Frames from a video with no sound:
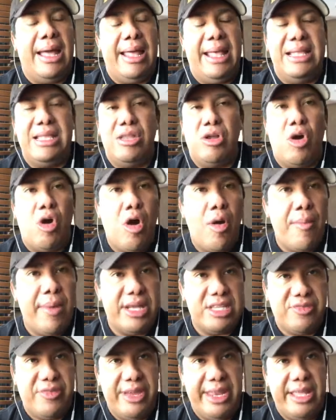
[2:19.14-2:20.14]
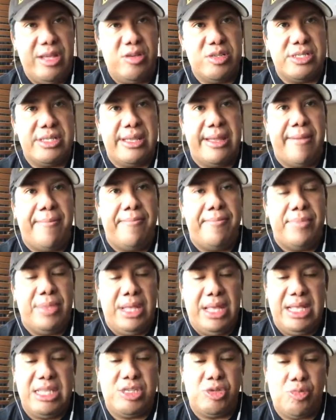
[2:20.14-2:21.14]
In all my videos,
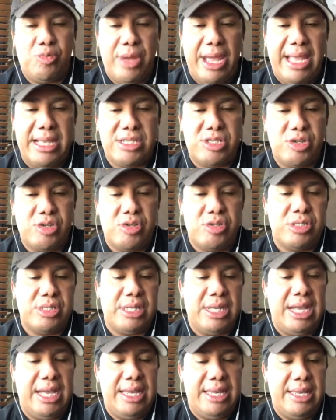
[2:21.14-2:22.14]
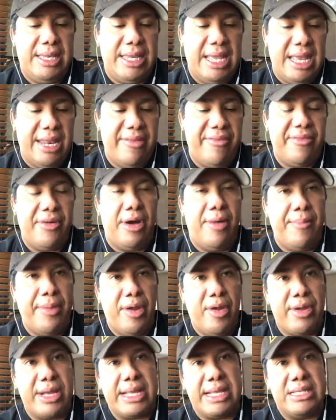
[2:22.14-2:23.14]
it's ranchers and Native
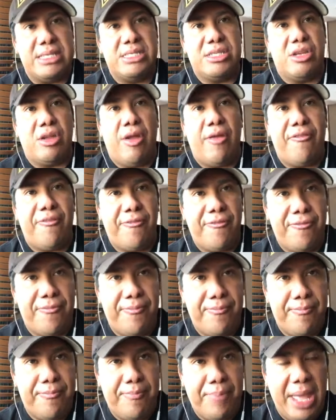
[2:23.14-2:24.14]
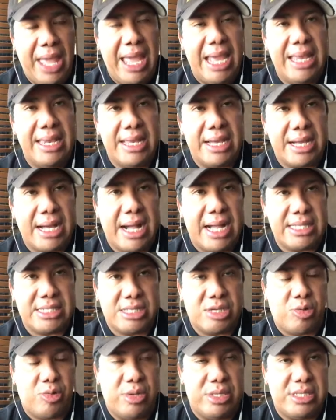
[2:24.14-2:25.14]
Americans that are paying the
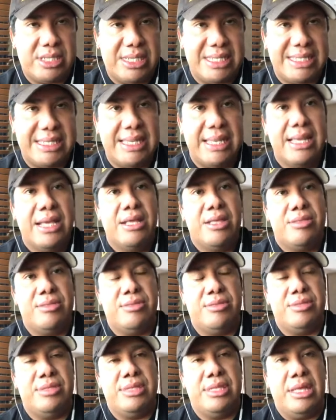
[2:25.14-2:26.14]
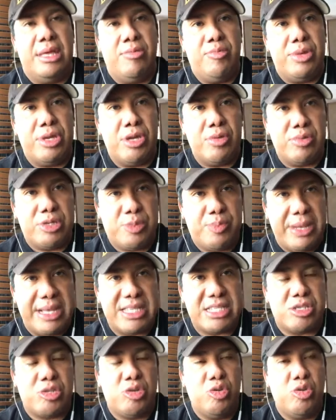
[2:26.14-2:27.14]
consequences with
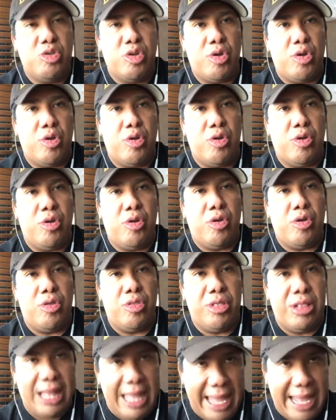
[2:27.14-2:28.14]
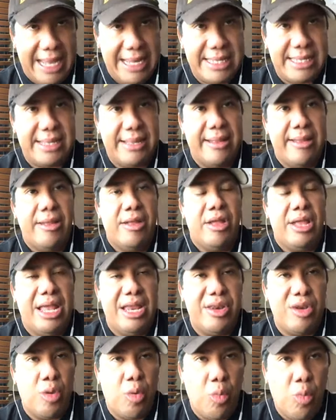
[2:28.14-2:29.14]
respect to their land
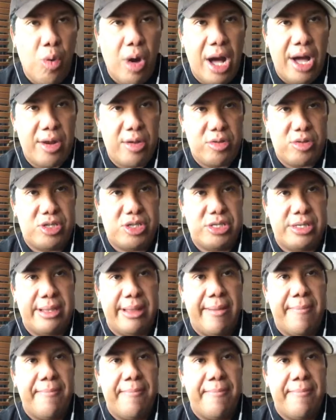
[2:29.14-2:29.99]
and their waters.